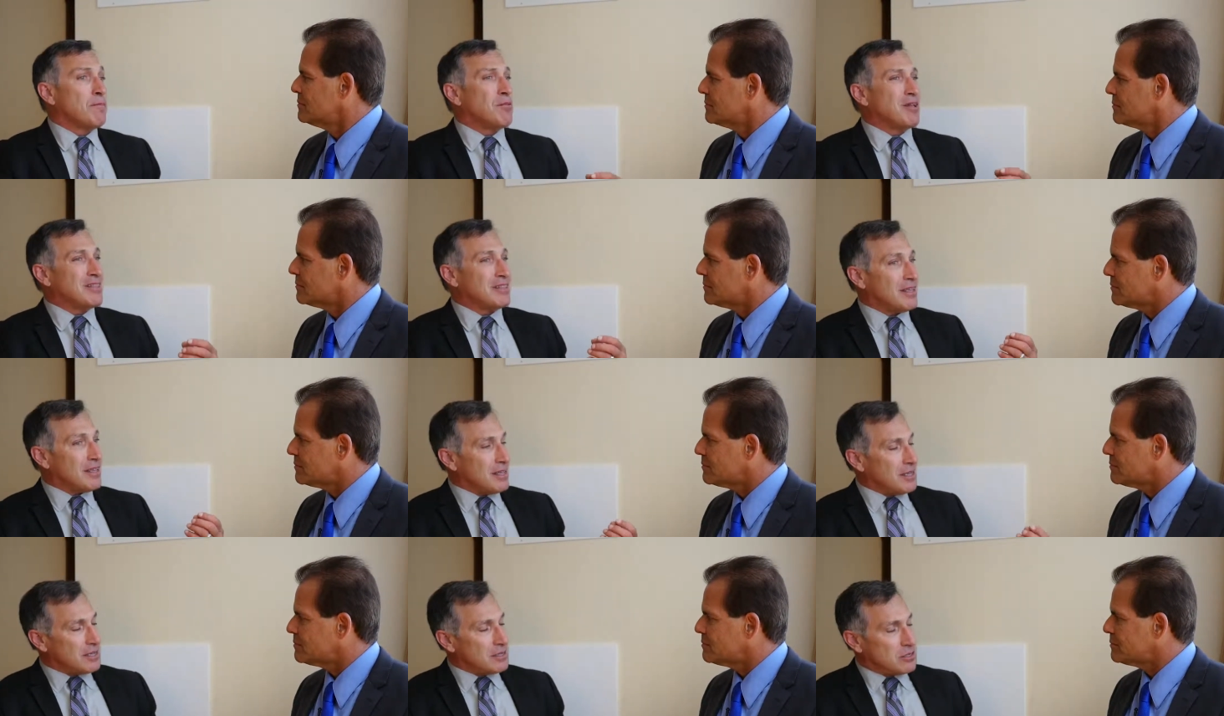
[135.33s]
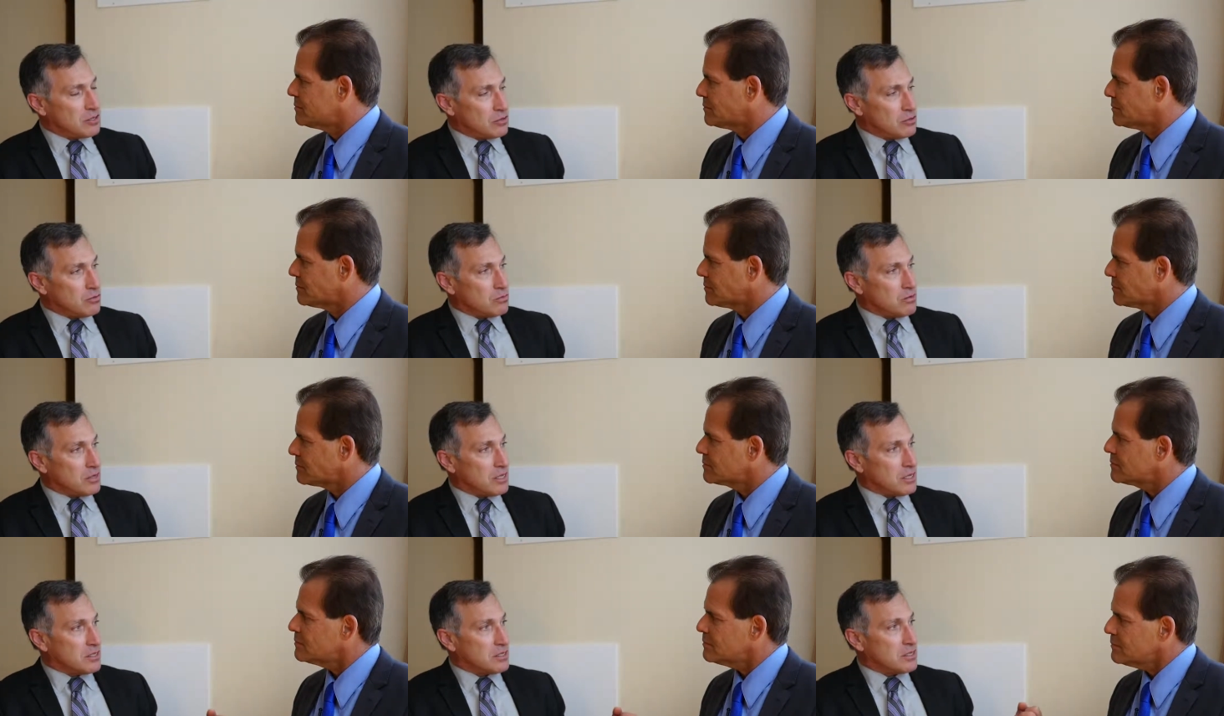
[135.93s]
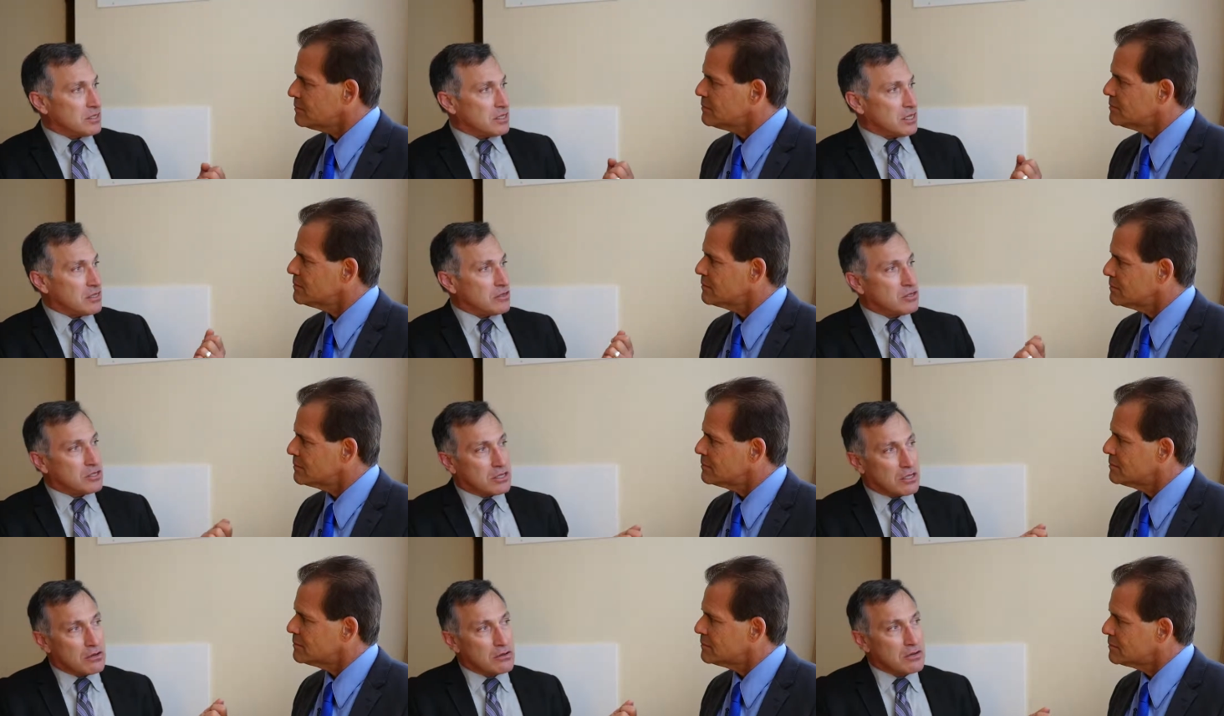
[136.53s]
Speaker 1: But the issue is that you
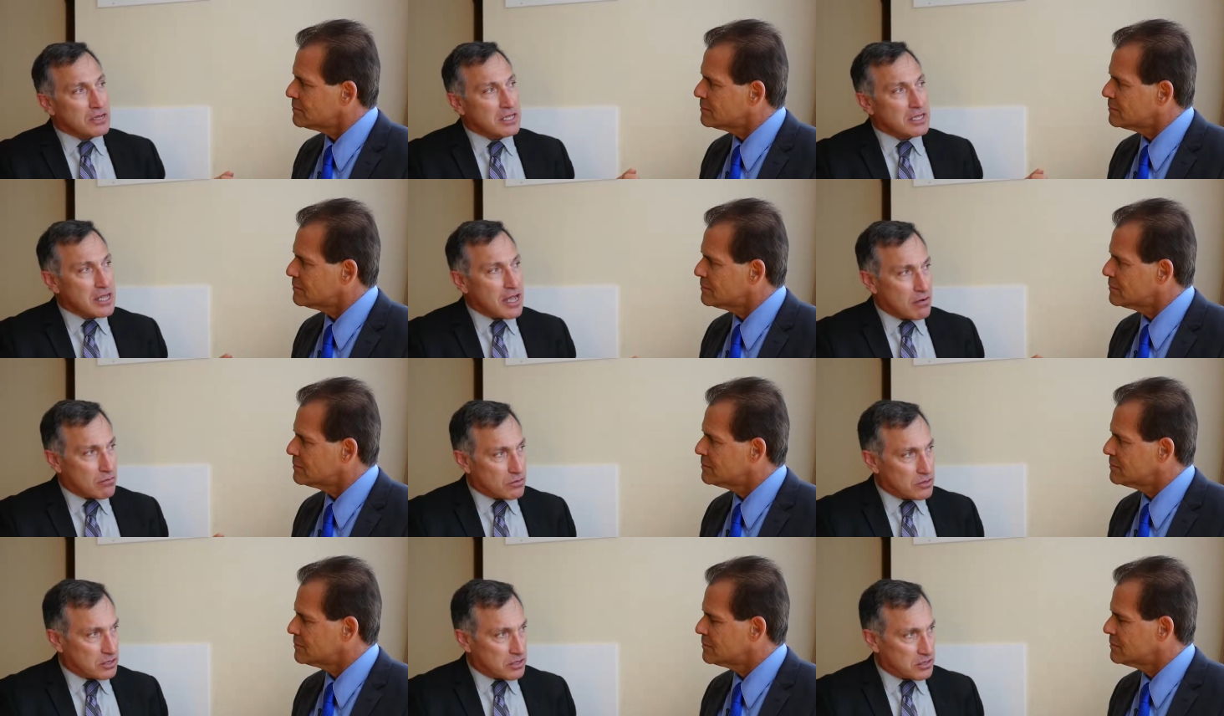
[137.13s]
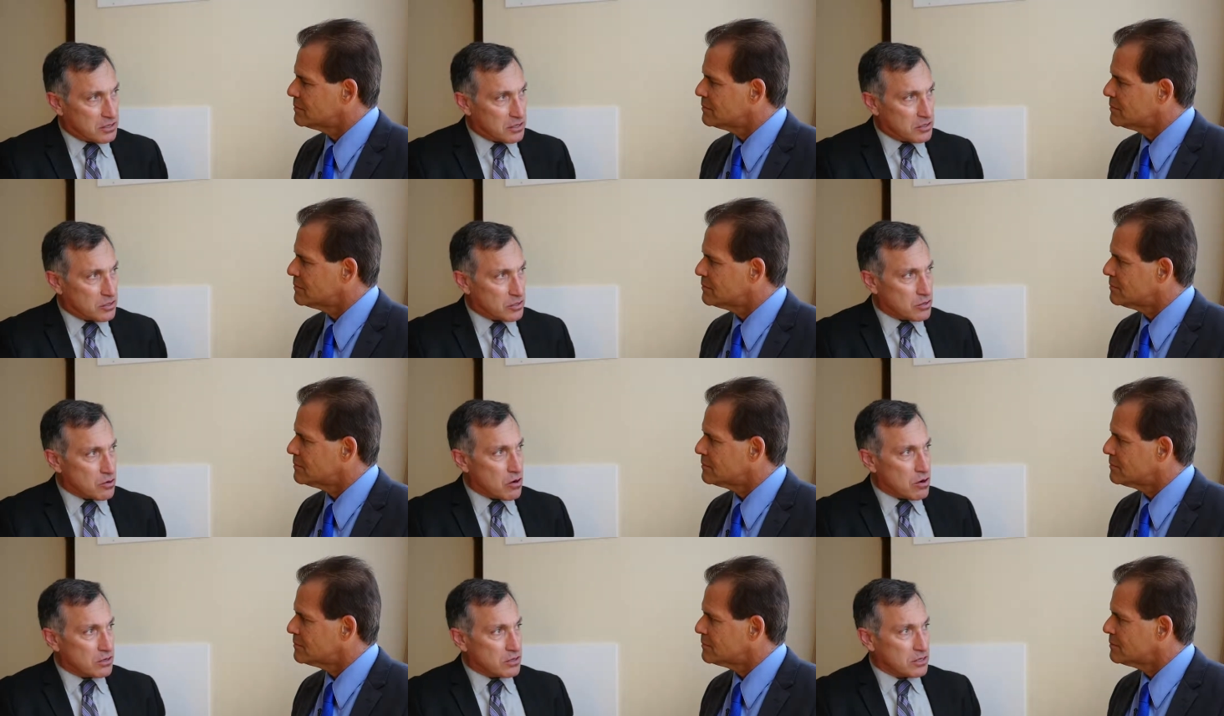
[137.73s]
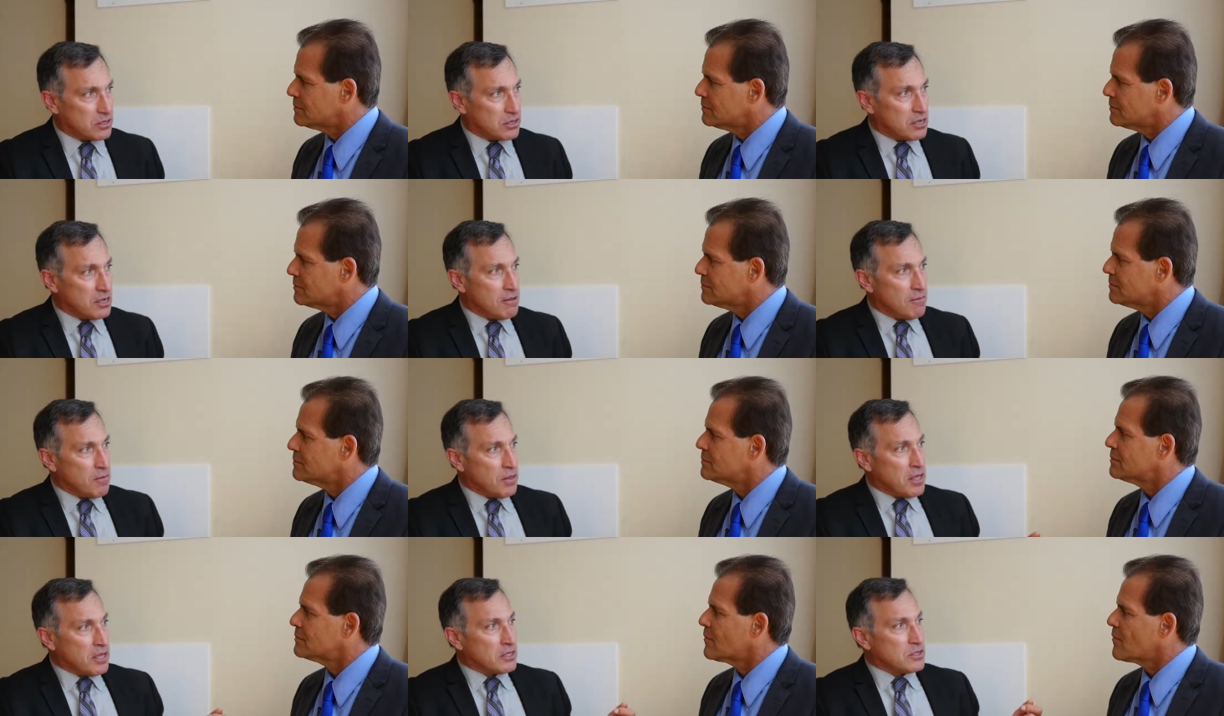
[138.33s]
still need that resistant starch.
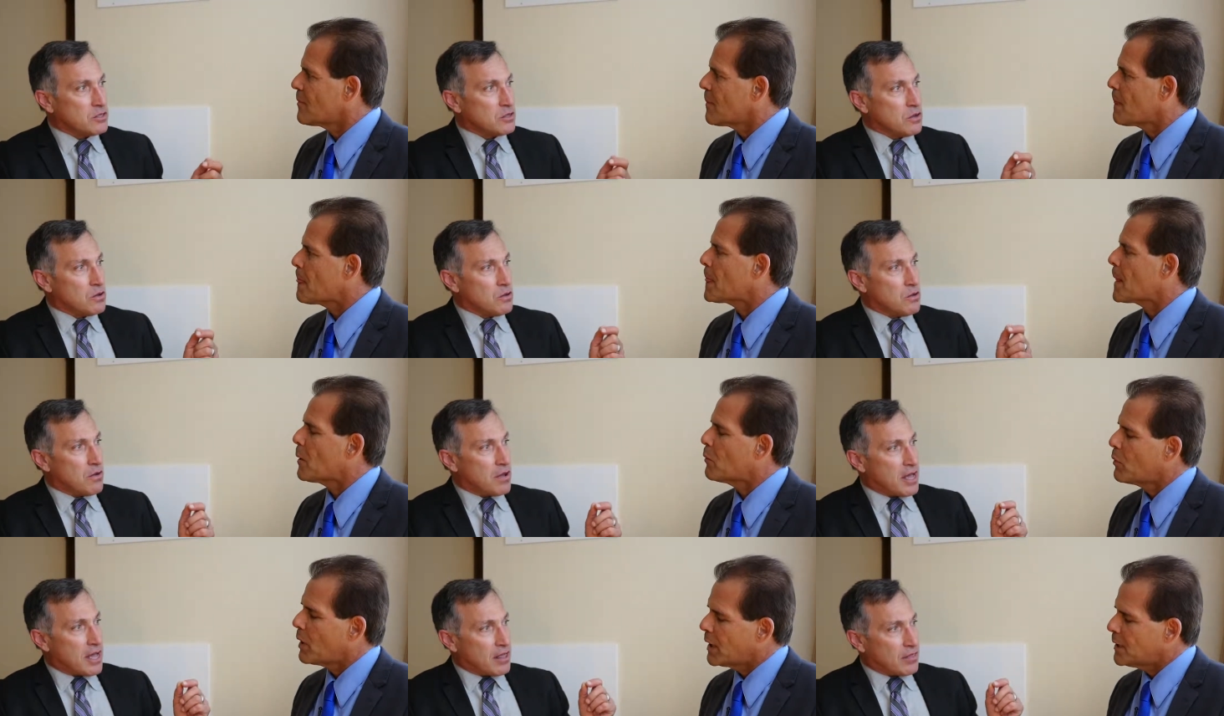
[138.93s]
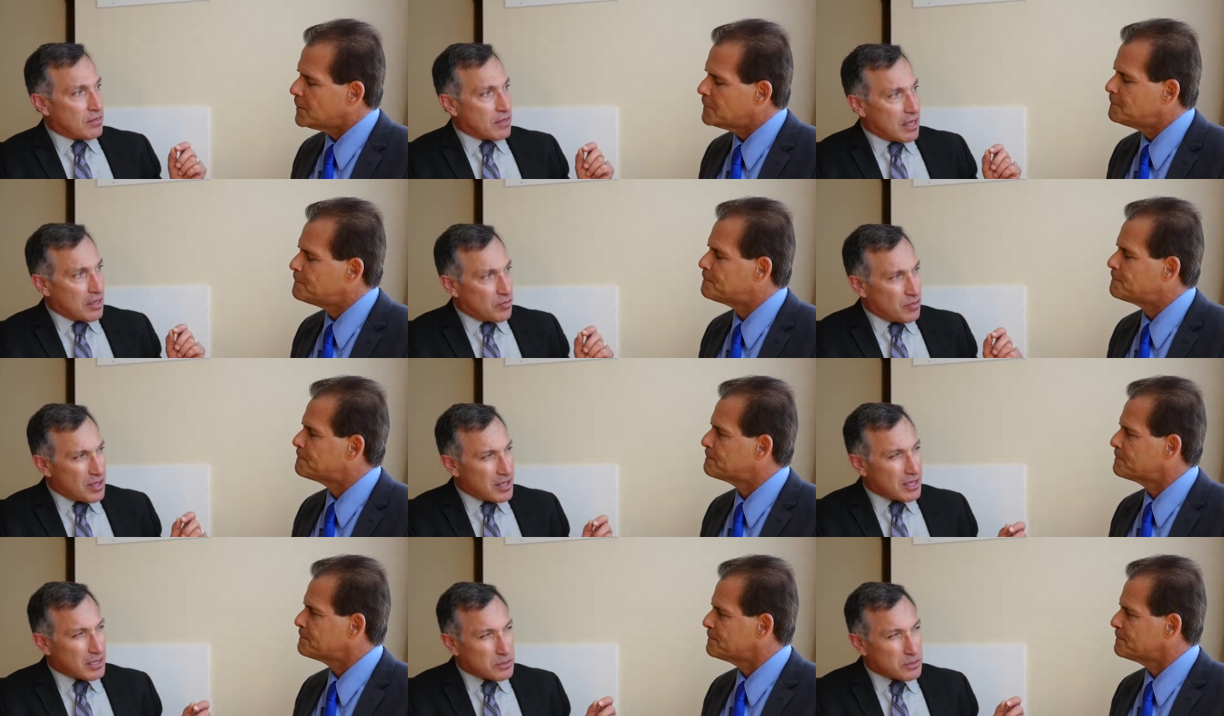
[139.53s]
So I think